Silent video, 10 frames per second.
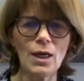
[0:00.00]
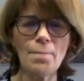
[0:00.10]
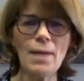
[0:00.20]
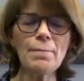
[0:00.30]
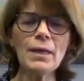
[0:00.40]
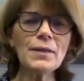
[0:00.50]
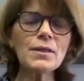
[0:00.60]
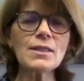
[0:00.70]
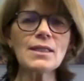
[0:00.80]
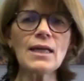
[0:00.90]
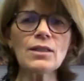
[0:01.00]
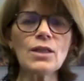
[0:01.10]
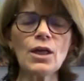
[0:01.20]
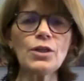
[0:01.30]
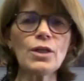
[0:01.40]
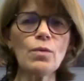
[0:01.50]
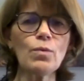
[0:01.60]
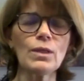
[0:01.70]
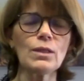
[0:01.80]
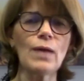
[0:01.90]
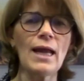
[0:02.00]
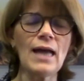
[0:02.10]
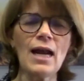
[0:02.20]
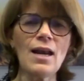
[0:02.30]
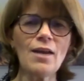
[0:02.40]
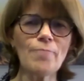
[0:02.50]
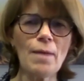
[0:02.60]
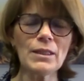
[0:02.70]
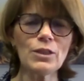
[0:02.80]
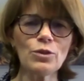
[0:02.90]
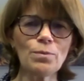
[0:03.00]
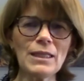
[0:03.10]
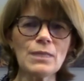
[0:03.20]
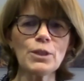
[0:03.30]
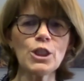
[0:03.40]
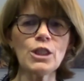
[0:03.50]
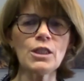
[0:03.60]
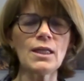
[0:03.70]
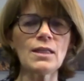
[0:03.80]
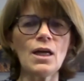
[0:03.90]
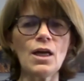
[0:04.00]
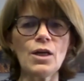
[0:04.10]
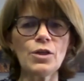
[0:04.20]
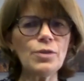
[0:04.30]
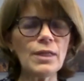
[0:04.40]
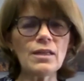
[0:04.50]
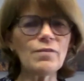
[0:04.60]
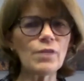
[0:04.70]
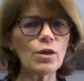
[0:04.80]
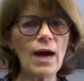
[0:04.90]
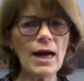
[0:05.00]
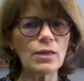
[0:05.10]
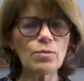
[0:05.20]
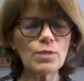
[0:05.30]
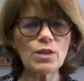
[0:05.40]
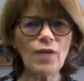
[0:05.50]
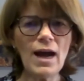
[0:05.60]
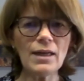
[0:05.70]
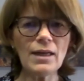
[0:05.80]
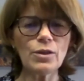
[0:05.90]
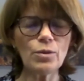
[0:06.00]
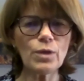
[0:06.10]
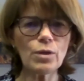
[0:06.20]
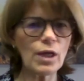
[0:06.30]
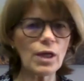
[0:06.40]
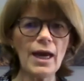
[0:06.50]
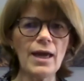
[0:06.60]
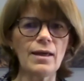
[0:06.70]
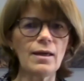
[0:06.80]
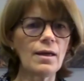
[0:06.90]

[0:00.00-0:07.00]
My mother said, and I love my mother to bits, but she said, you didn't even cry. It was fine. You were okay.